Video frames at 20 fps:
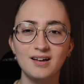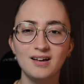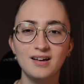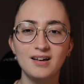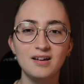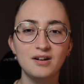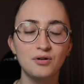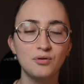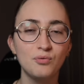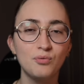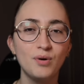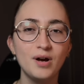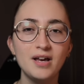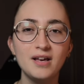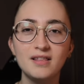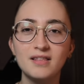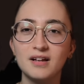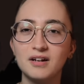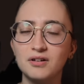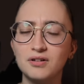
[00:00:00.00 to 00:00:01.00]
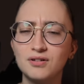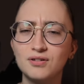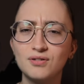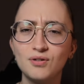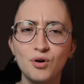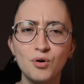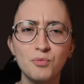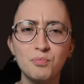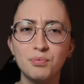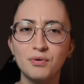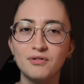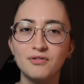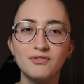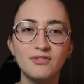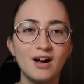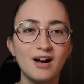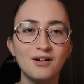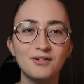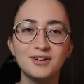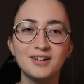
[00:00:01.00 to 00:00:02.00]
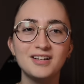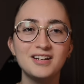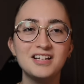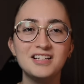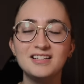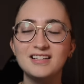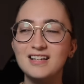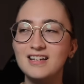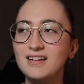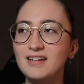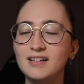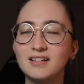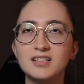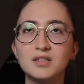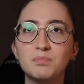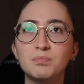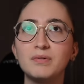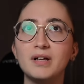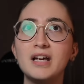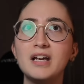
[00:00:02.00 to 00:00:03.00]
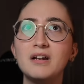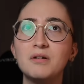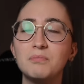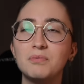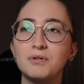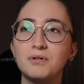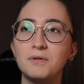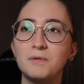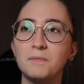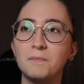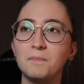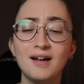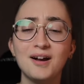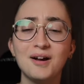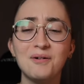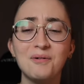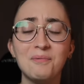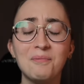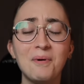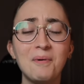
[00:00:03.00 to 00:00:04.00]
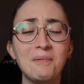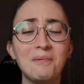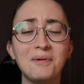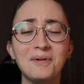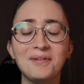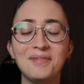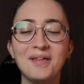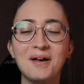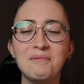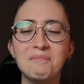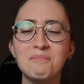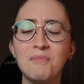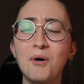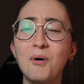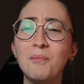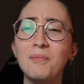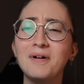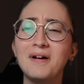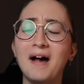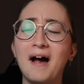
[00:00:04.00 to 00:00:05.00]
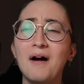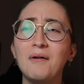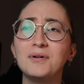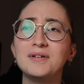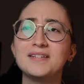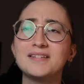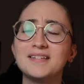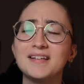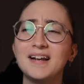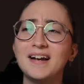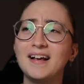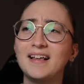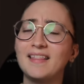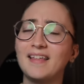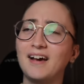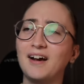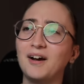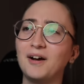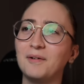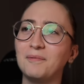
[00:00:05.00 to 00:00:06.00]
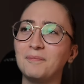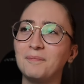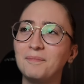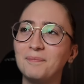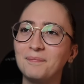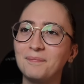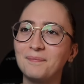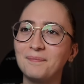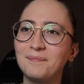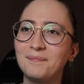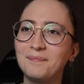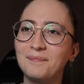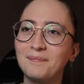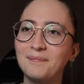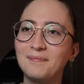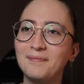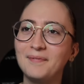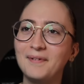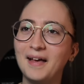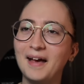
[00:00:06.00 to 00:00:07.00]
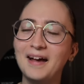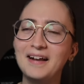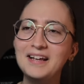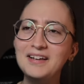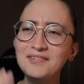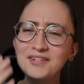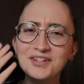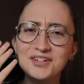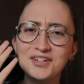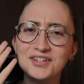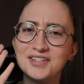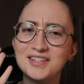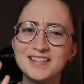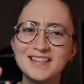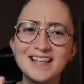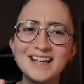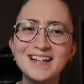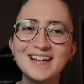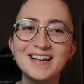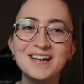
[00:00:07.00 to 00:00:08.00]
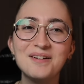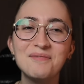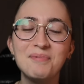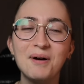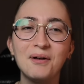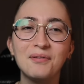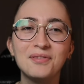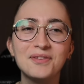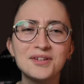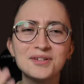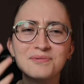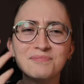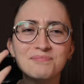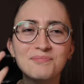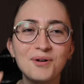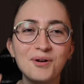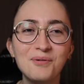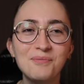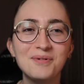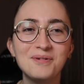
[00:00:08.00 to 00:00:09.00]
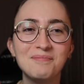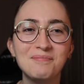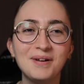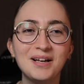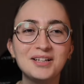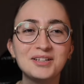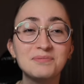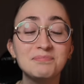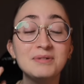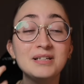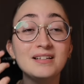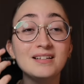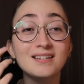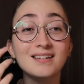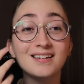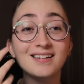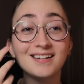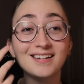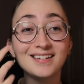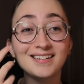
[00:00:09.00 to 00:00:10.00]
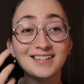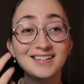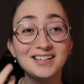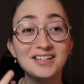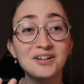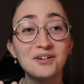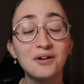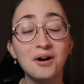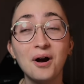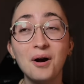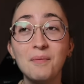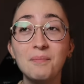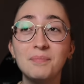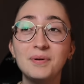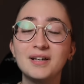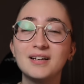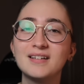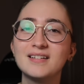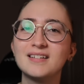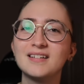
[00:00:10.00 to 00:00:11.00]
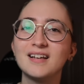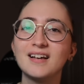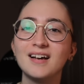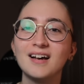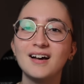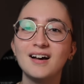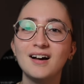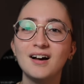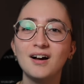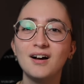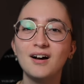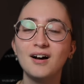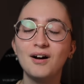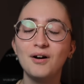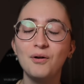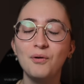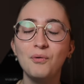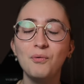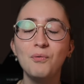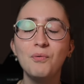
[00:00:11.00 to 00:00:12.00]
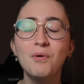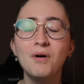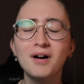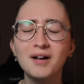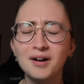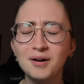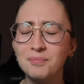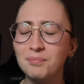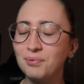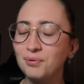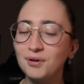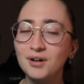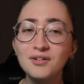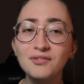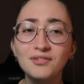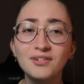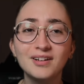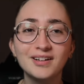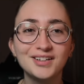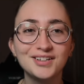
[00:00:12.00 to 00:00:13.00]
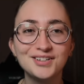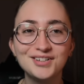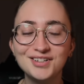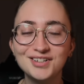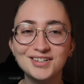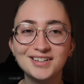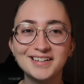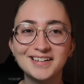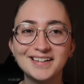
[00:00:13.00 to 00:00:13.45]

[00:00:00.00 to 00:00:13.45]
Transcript: in a way that is so profound, it is inexplainable. I remember in that moment I was sitting there, and even just thinking about this moment makes me tear up, because what a privilege.